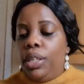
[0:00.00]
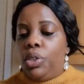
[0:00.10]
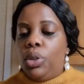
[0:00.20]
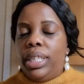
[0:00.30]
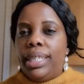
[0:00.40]

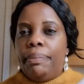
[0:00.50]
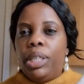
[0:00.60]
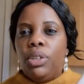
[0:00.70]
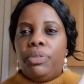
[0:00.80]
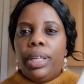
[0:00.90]
So there's a
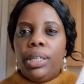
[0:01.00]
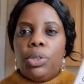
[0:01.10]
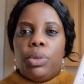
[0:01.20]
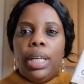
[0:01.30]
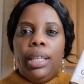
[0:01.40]
bit of
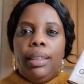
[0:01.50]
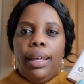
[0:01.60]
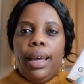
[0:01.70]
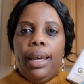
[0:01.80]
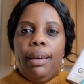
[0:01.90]
history in
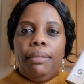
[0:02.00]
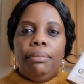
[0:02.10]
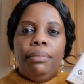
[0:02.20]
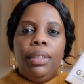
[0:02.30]
there,